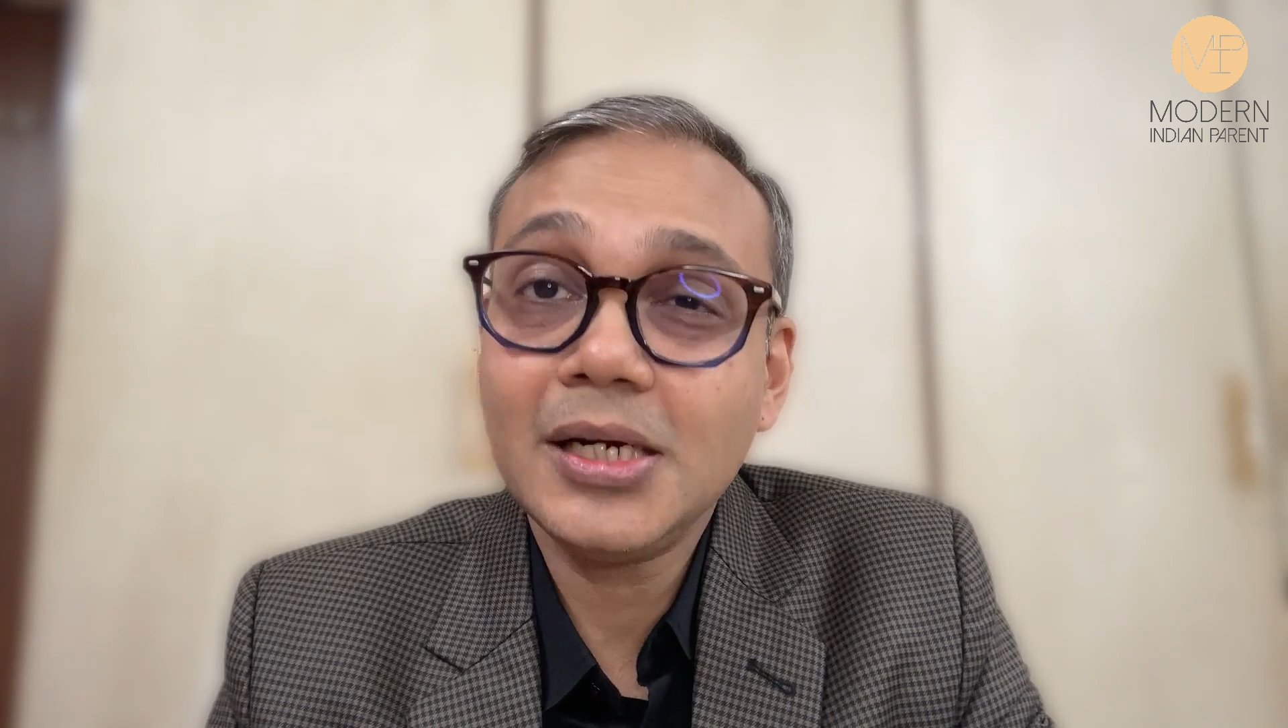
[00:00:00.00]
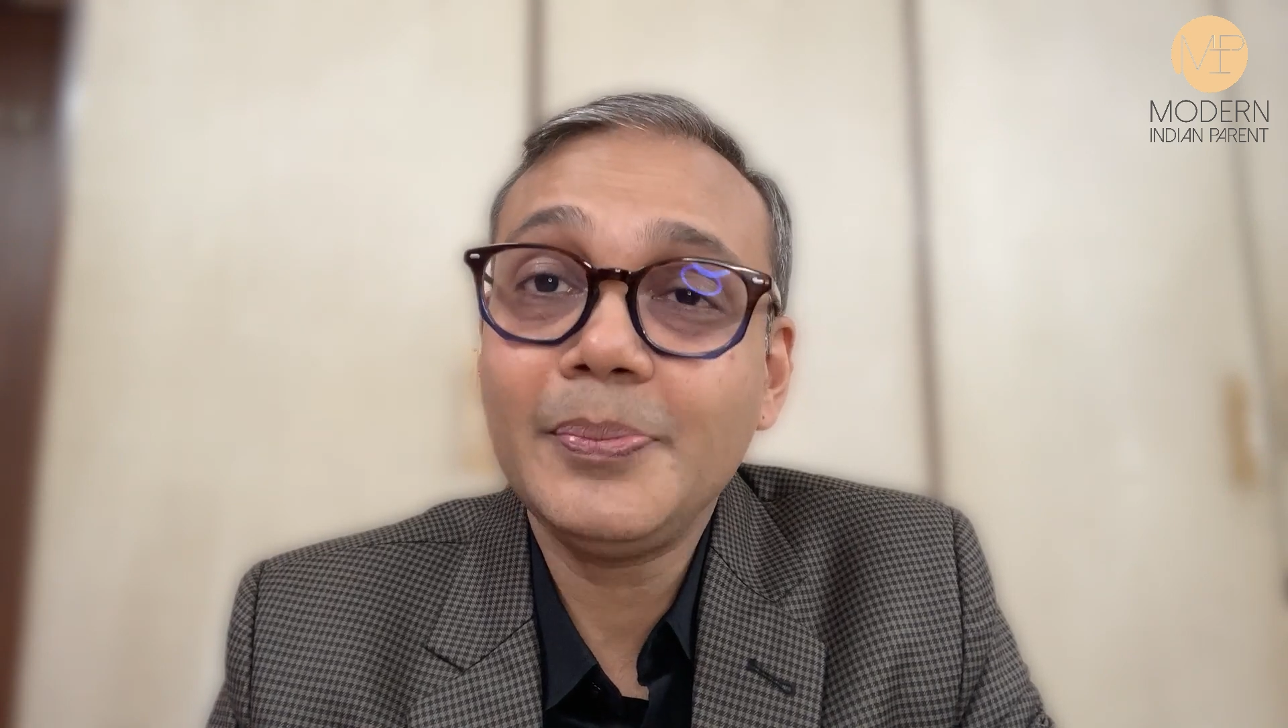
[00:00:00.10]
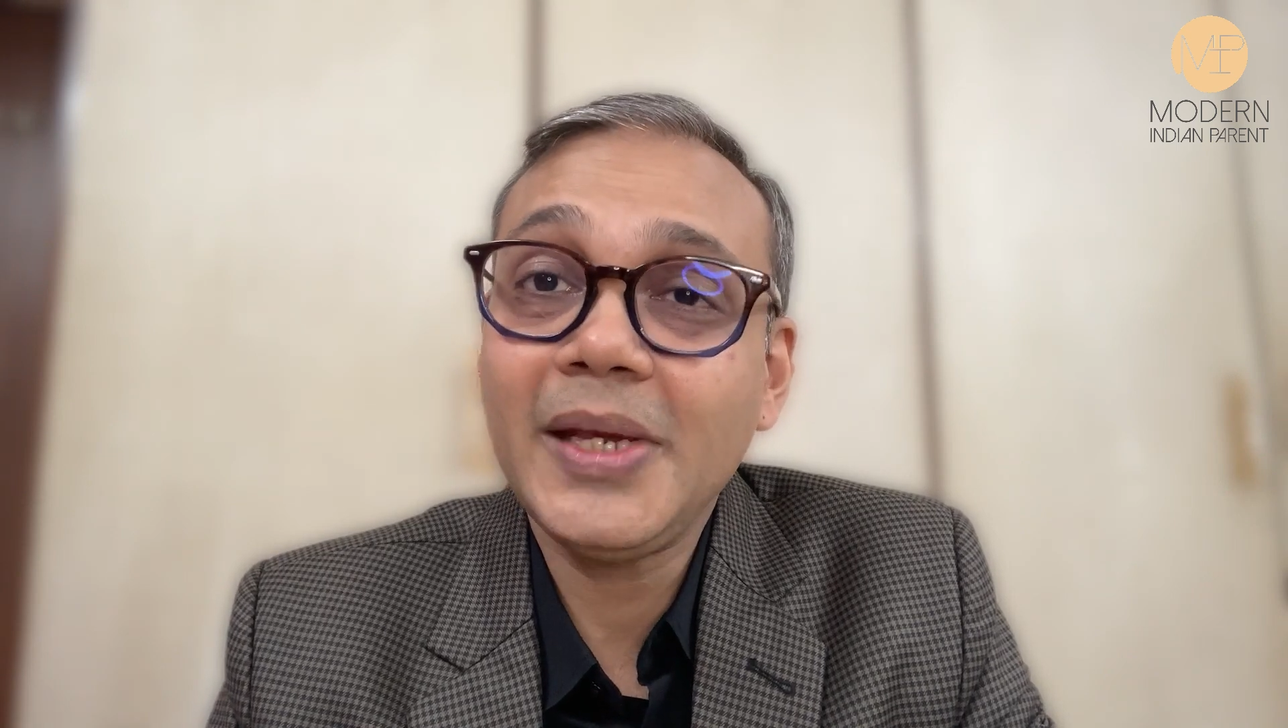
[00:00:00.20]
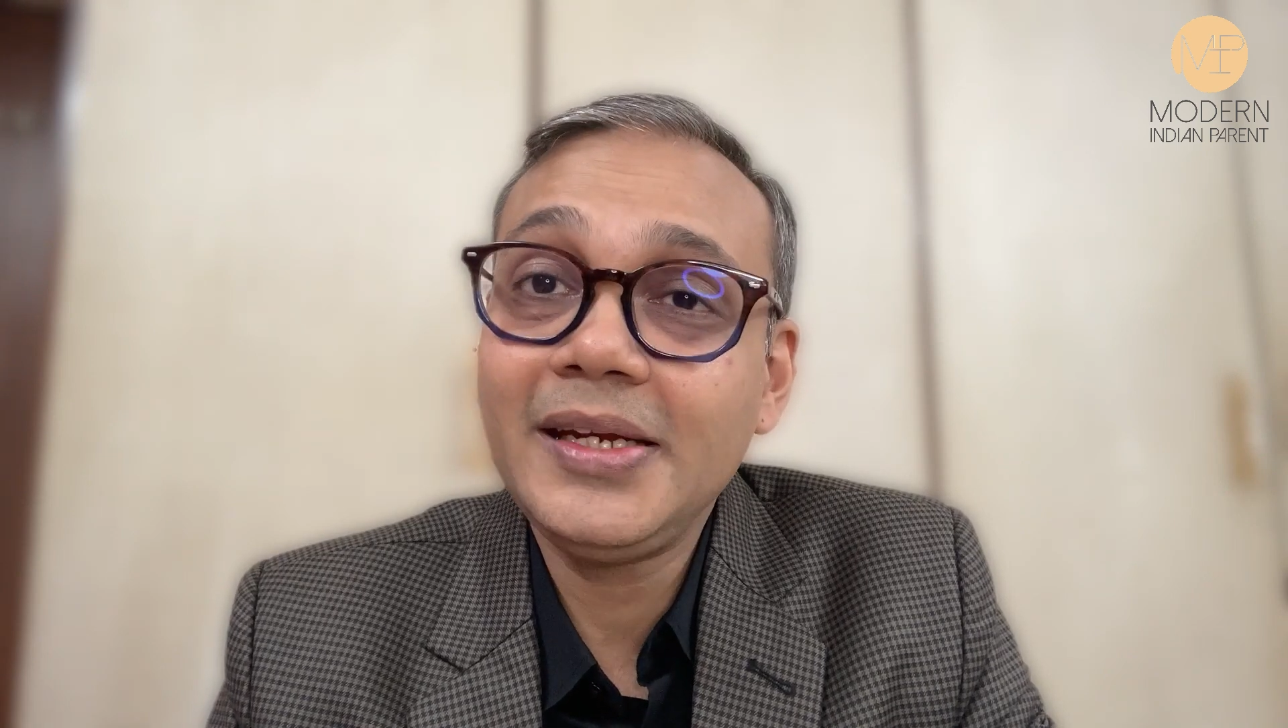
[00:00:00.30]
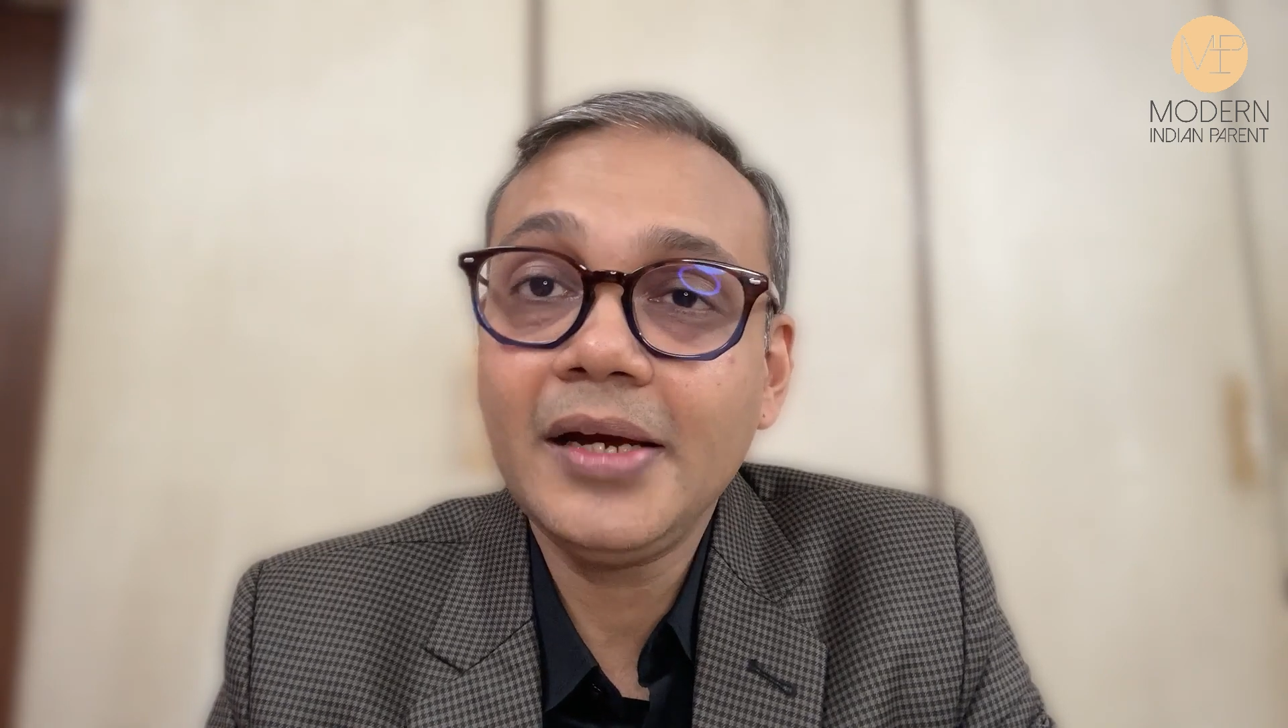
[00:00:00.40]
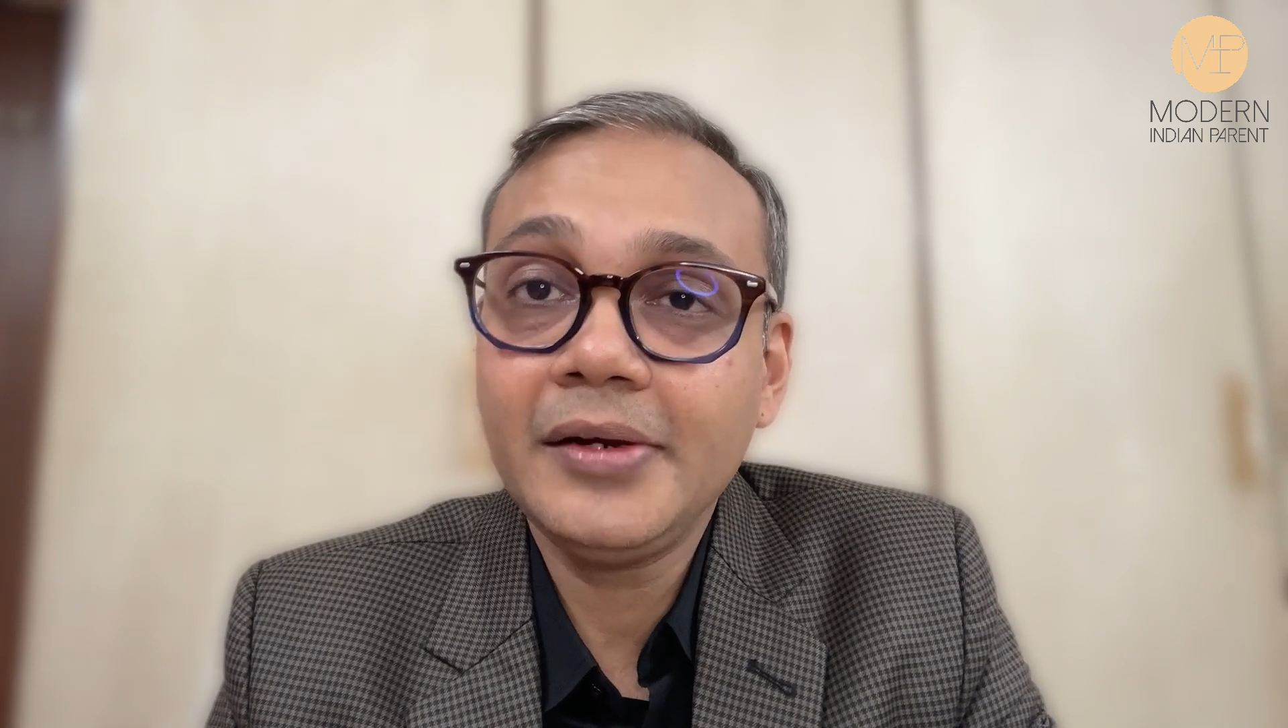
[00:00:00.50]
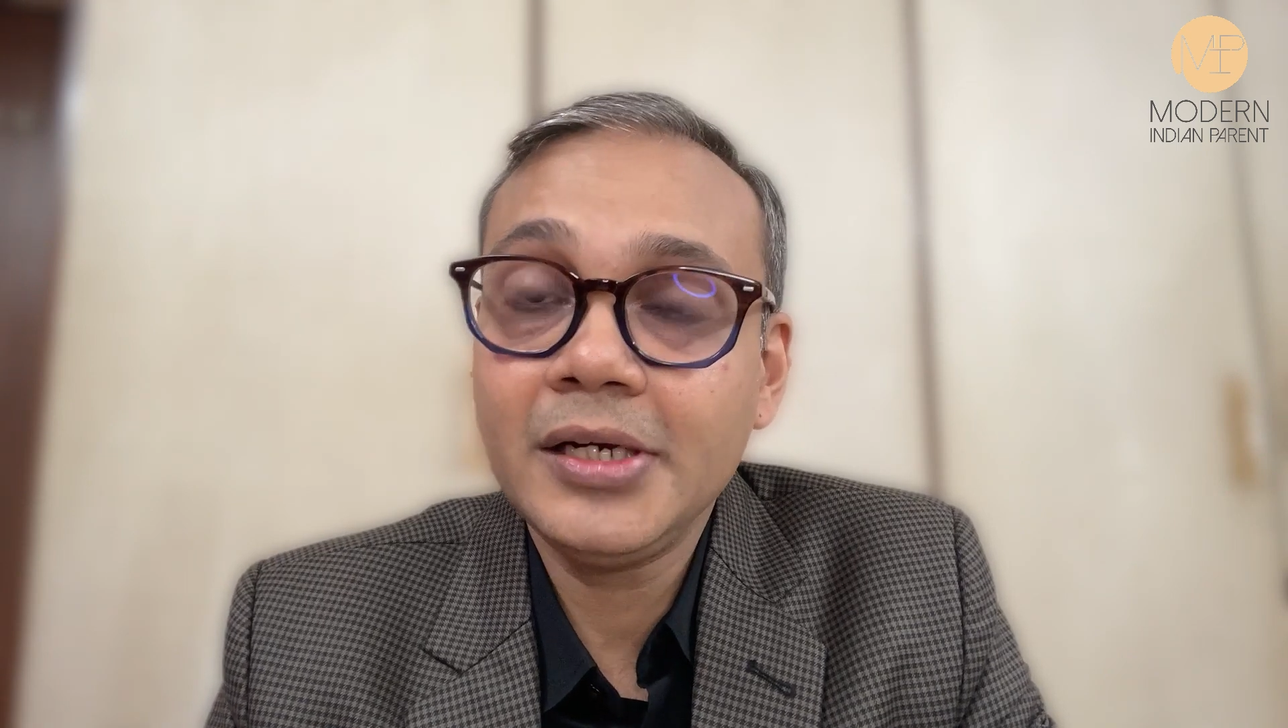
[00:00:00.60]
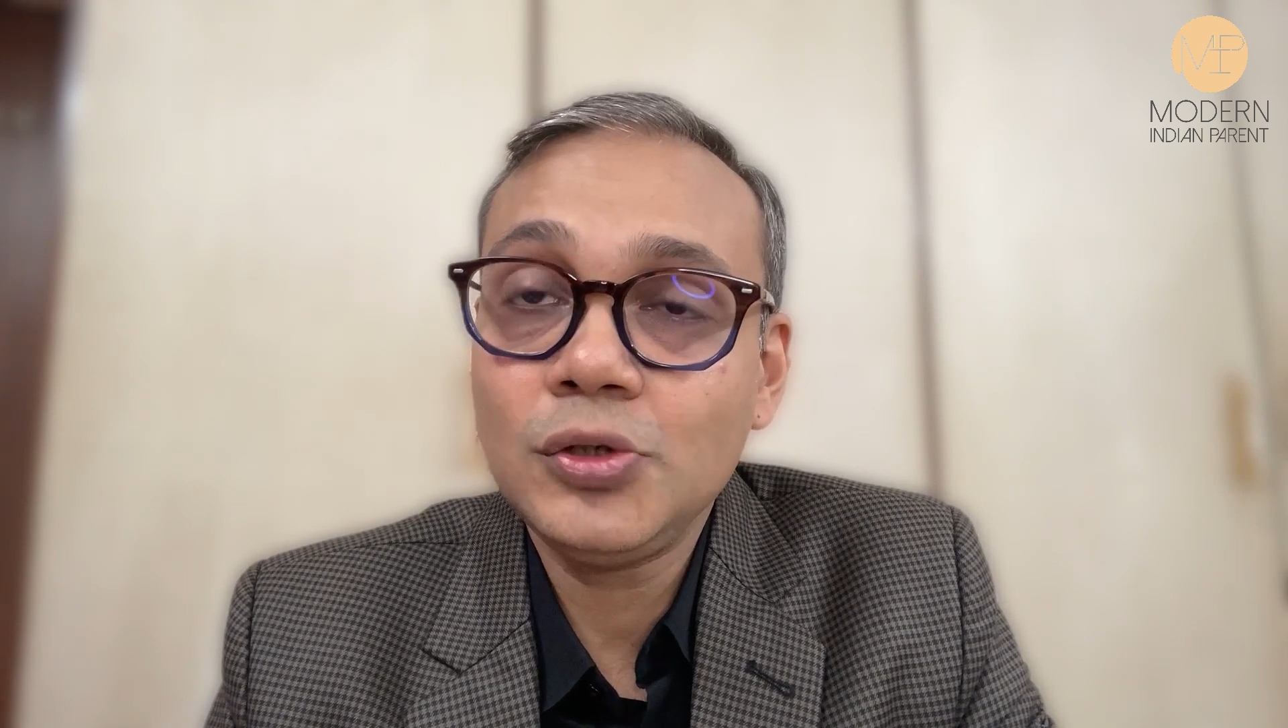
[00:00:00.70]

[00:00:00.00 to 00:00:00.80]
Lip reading: a pediatric